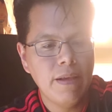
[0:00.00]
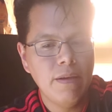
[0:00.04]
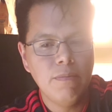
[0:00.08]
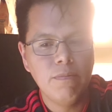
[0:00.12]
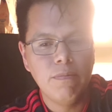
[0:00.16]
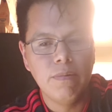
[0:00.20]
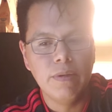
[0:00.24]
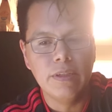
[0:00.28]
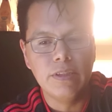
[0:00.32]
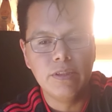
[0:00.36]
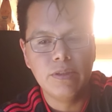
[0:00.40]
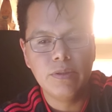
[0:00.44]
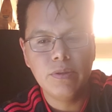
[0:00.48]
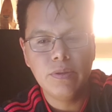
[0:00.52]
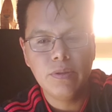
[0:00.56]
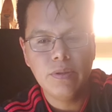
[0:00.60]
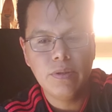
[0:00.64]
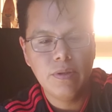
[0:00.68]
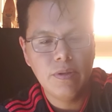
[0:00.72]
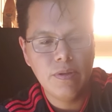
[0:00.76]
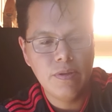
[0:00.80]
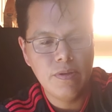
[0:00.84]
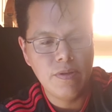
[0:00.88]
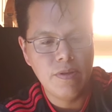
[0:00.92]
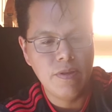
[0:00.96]
which
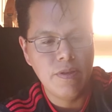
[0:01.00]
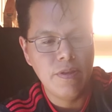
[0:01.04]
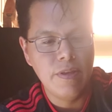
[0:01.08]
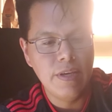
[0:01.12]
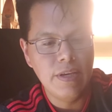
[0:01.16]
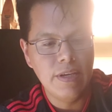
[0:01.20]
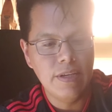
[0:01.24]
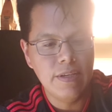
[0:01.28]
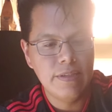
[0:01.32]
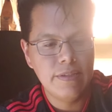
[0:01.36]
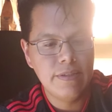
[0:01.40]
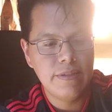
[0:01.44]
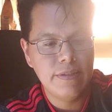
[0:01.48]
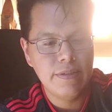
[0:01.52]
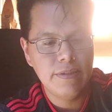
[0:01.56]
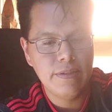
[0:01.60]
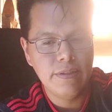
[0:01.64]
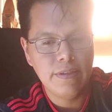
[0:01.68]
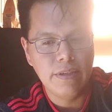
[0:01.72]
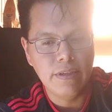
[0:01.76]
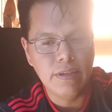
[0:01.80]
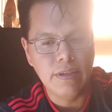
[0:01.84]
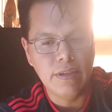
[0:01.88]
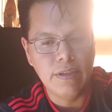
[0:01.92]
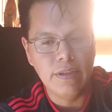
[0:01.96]
this
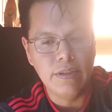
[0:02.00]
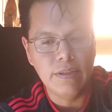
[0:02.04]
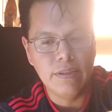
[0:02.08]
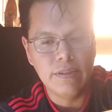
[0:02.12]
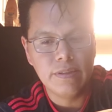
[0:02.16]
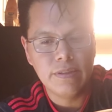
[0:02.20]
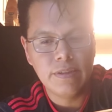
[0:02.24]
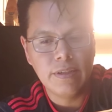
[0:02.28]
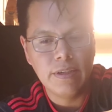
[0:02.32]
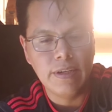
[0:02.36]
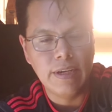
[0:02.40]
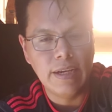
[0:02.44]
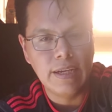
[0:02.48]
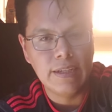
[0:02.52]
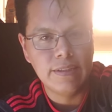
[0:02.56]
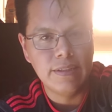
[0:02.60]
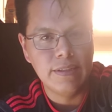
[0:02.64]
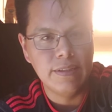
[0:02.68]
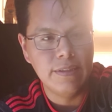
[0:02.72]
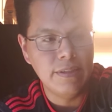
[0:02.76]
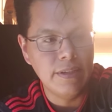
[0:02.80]
is connected